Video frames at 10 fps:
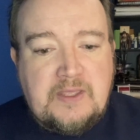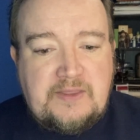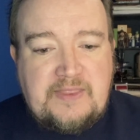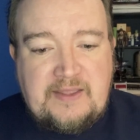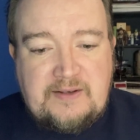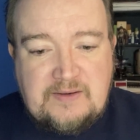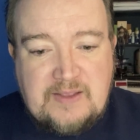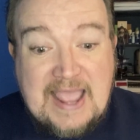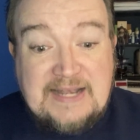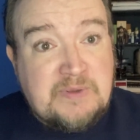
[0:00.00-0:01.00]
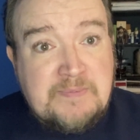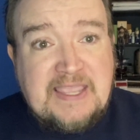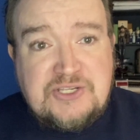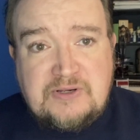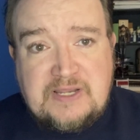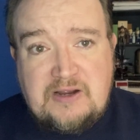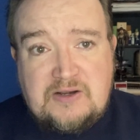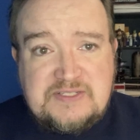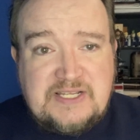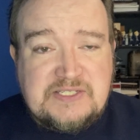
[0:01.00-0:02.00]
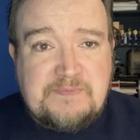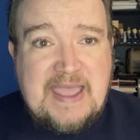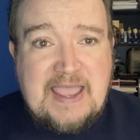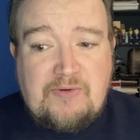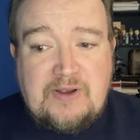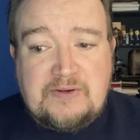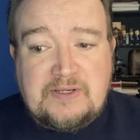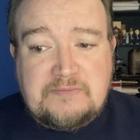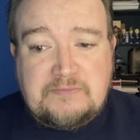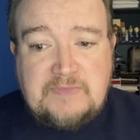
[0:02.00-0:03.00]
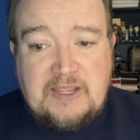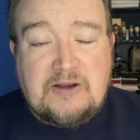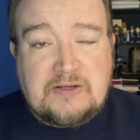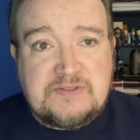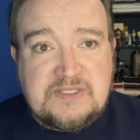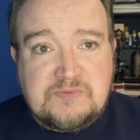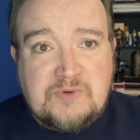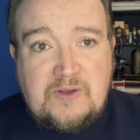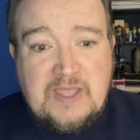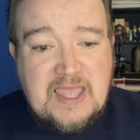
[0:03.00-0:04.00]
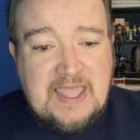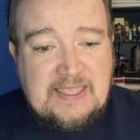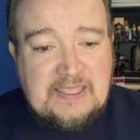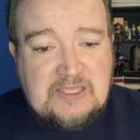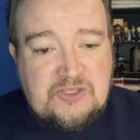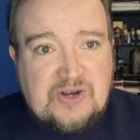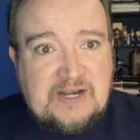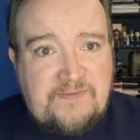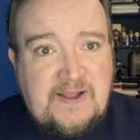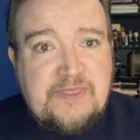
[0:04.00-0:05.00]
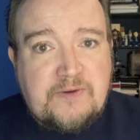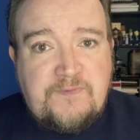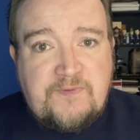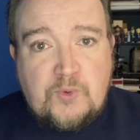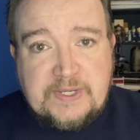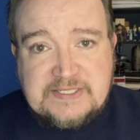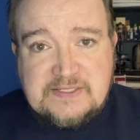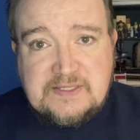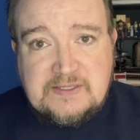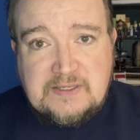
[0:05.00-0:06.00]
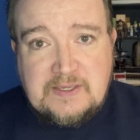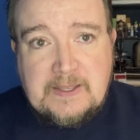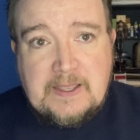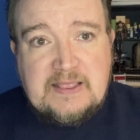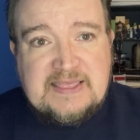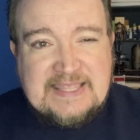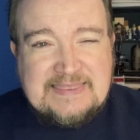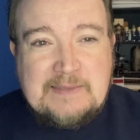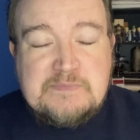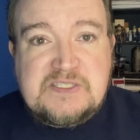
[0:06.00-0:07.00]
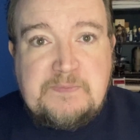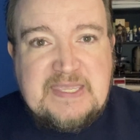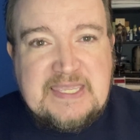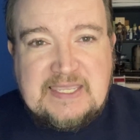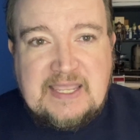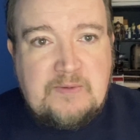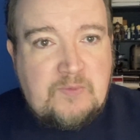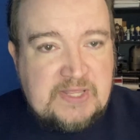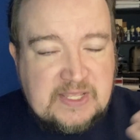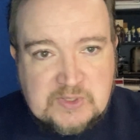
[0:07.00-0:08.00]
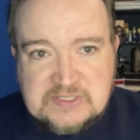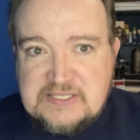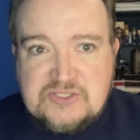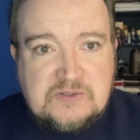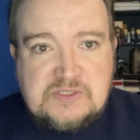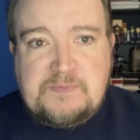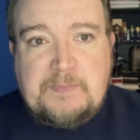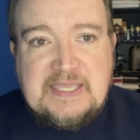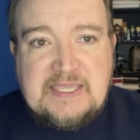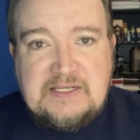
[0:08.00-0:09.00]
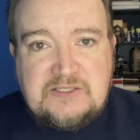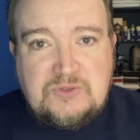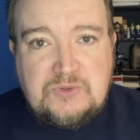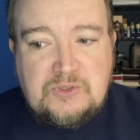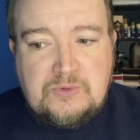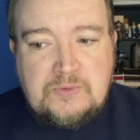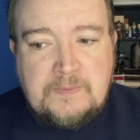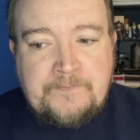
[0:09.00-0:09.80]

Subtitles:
that had to be major characters, not just background characters. These were all, try to find their voice. Let them speak, and once they start speaking to you,